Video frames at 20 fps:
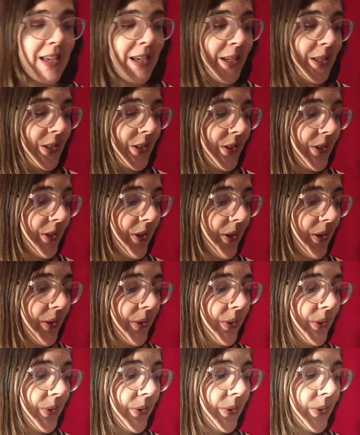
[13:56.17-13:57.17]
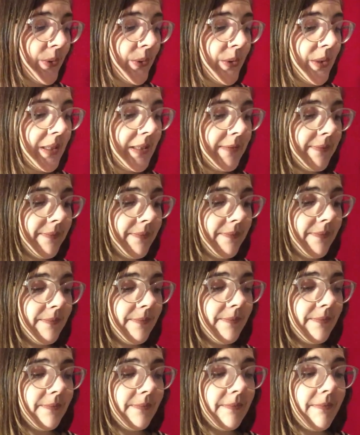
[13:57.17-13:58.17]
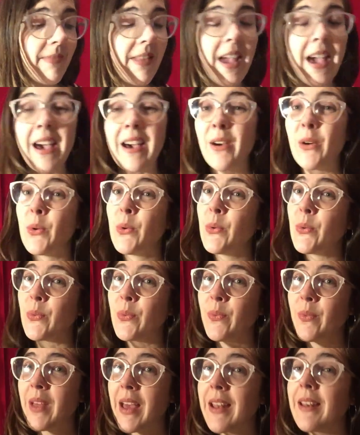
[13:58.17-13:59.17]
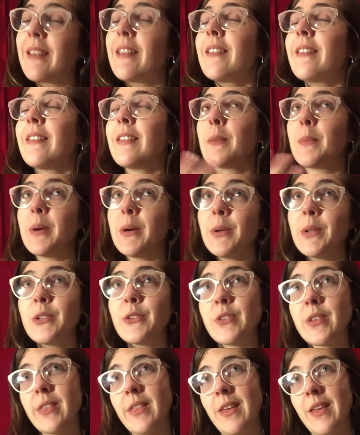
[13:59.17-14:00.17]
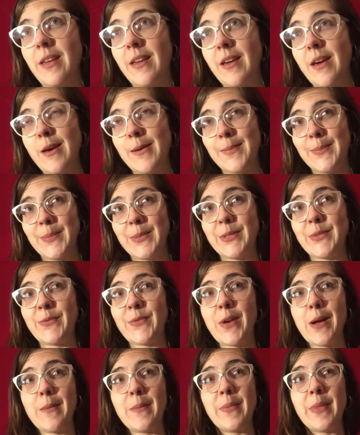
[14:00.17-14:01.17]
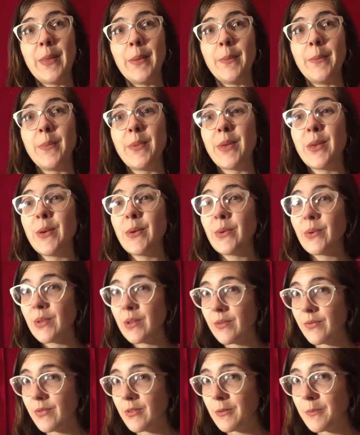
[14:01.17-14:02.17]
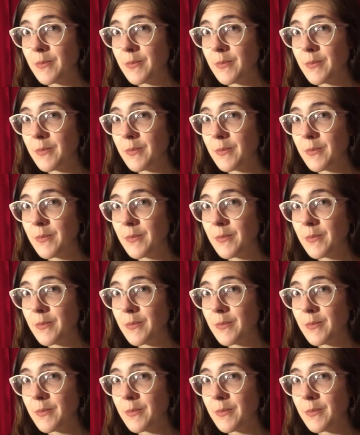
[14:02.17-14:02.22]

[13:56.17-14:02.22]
So yeah. Ooh, and the poetry thing comes from the beautiful